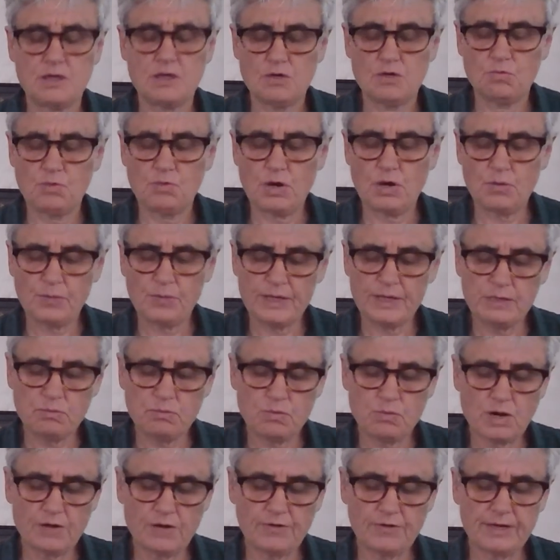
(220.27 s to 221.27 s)
while we
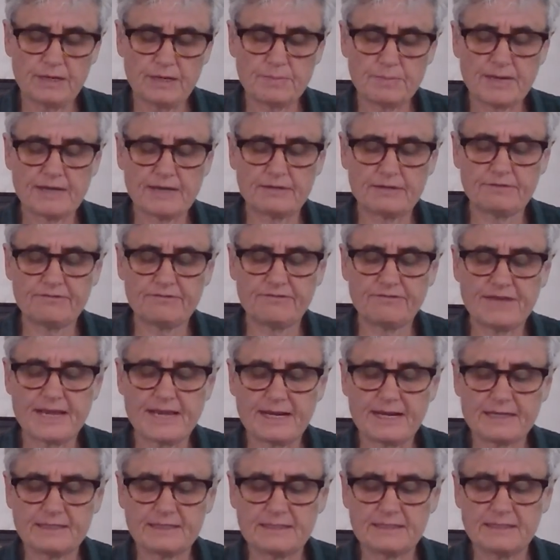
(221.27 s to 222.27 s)
worry about
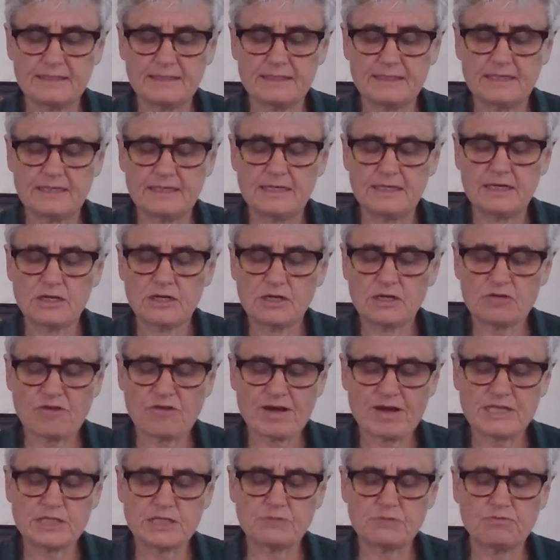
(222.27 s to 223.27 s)
effect,
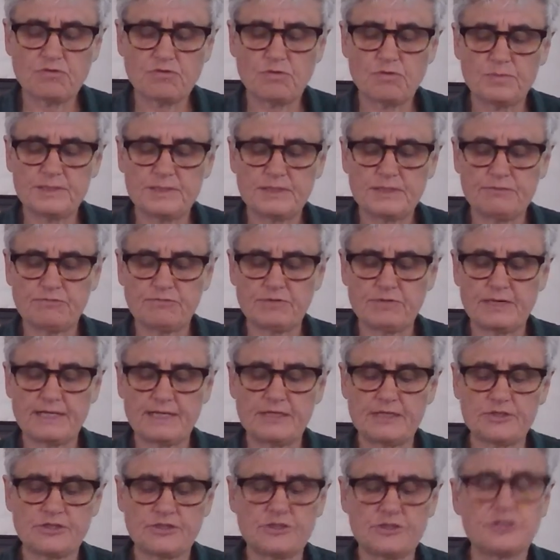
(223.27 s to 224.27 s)
transformative
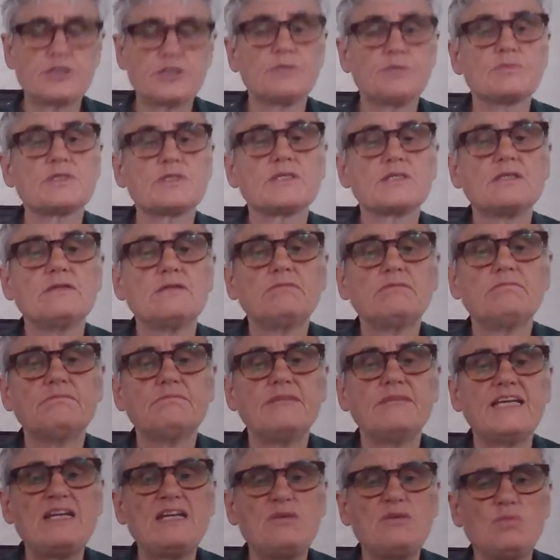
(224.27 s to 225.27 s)
relationships,
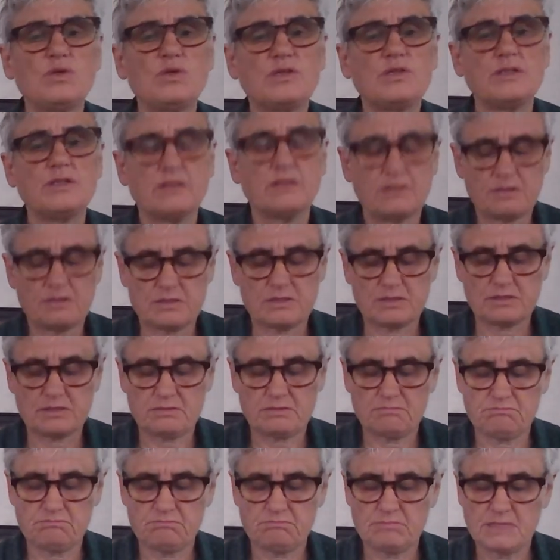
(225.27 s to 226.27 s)
inwardness,
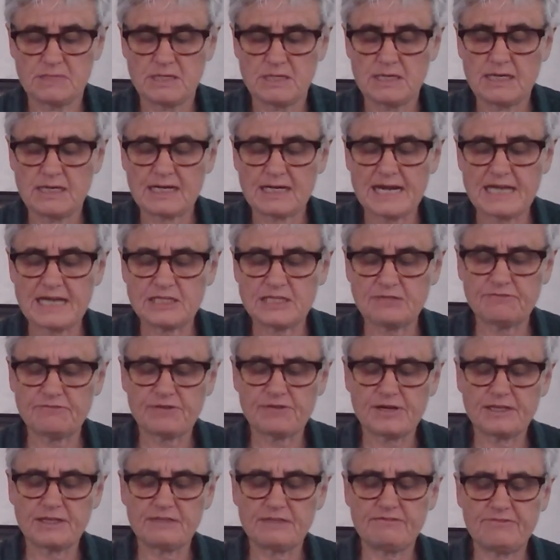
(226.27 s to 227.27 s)

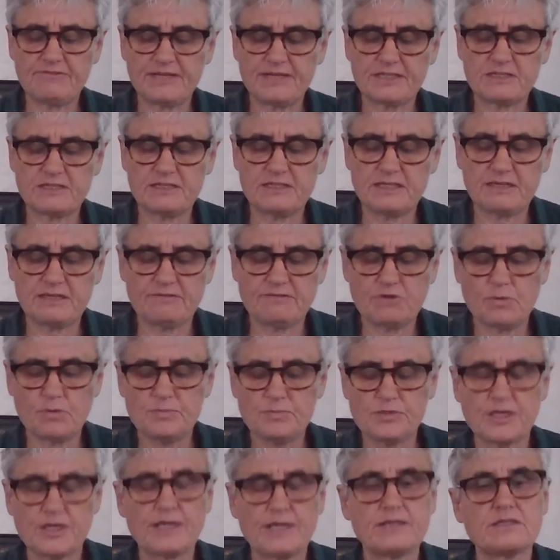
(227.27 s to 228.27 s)
classifying the fixity of
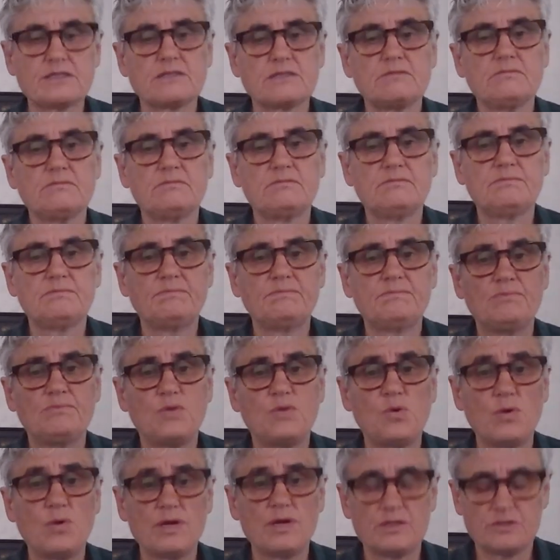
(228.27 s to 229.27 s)
objects,
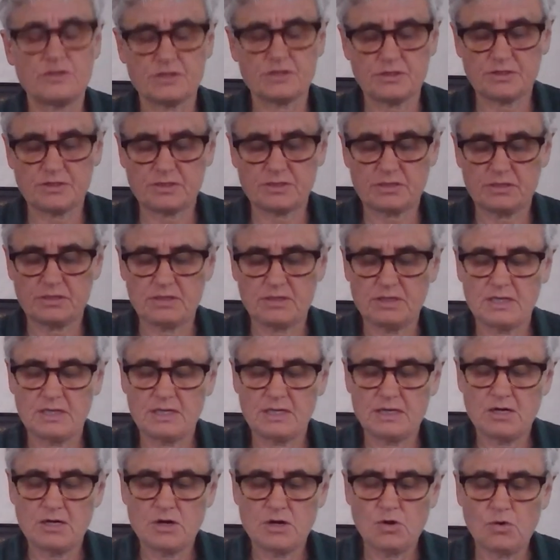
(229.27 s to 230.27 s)
mortgages,
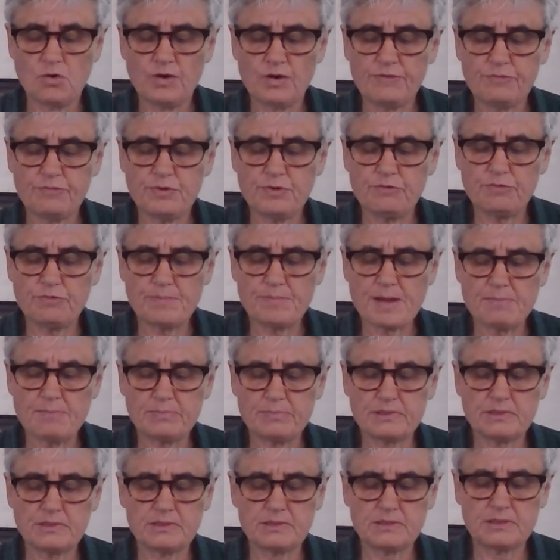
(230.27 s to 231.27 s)
or if we
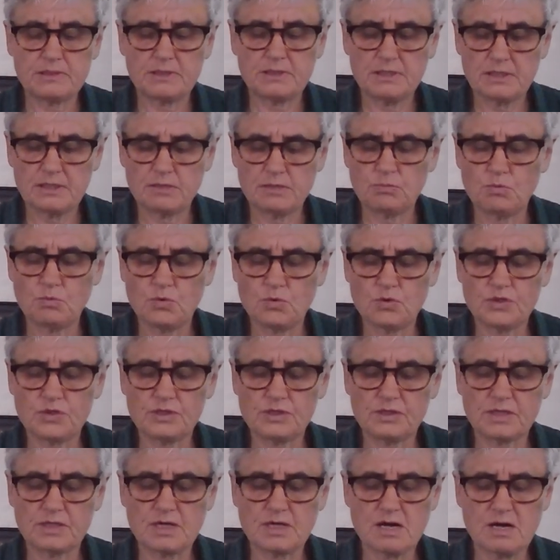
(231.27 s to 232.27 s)
remembered to water the
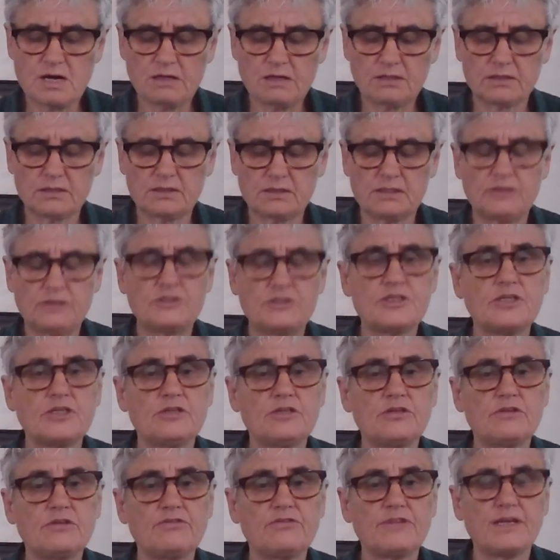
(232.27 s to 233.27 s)
garden and turn
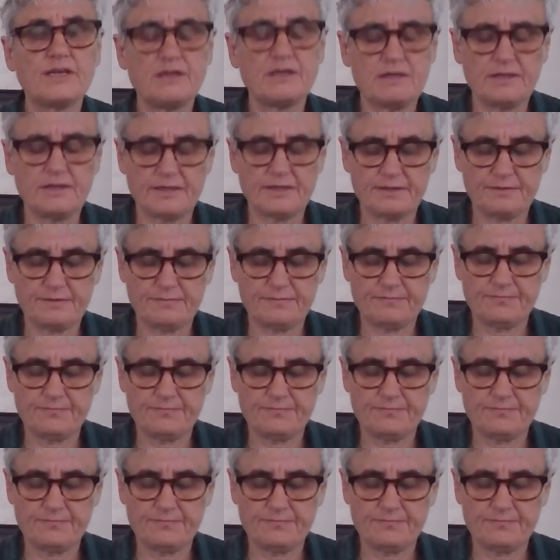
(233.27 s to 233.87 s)
off the iron,